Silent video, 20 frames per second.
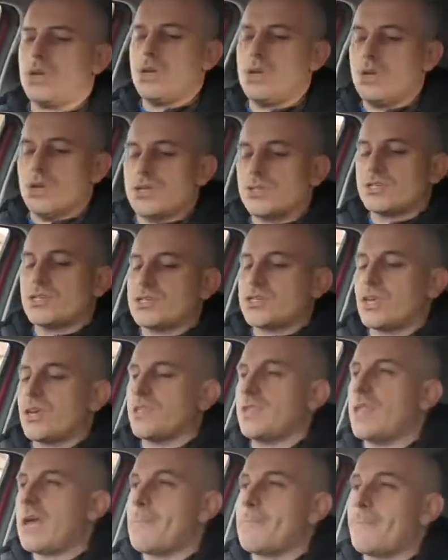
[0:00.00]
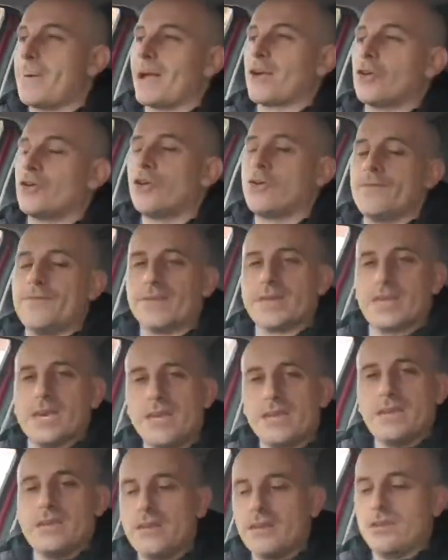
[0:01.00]
To turn that back off
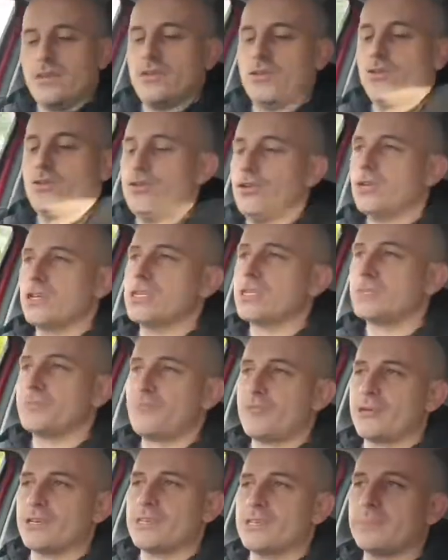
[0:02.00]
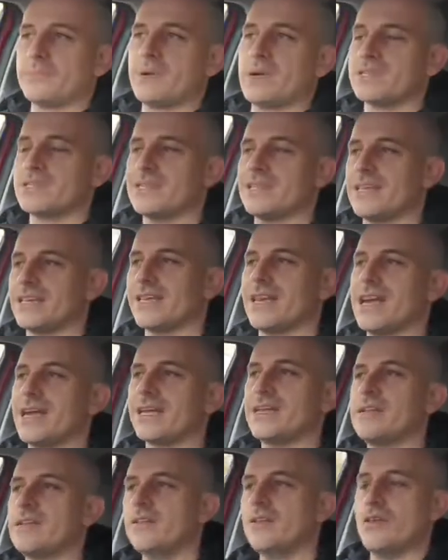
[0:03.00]
again, you can just press the button
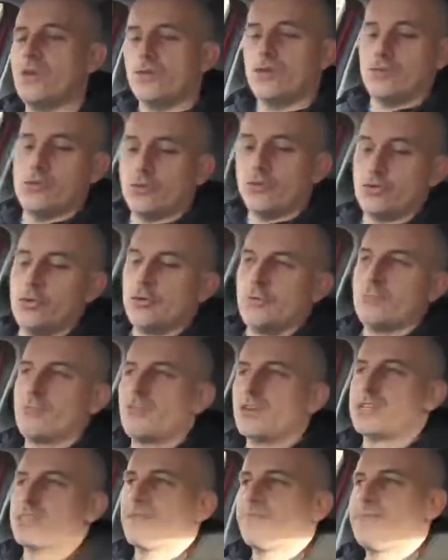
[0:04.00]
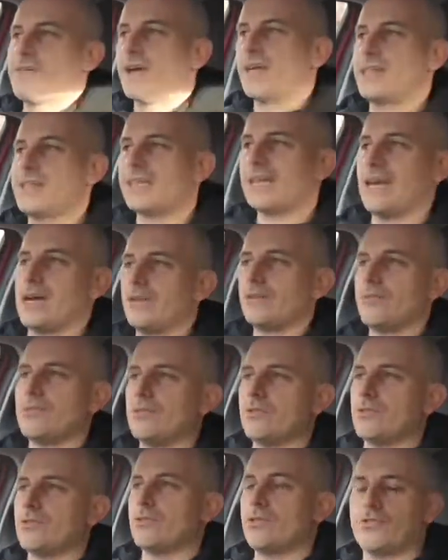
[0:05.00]
again, or press the fan down
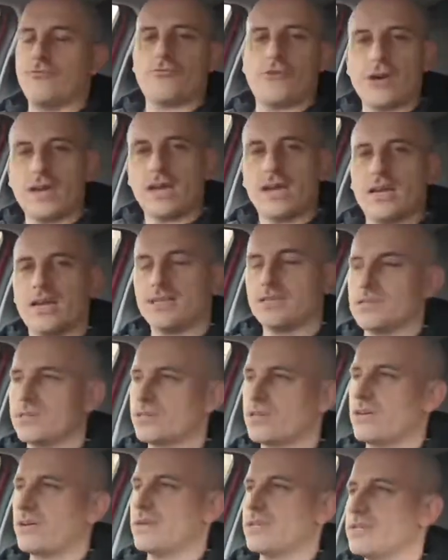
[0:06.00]
on the right hand side.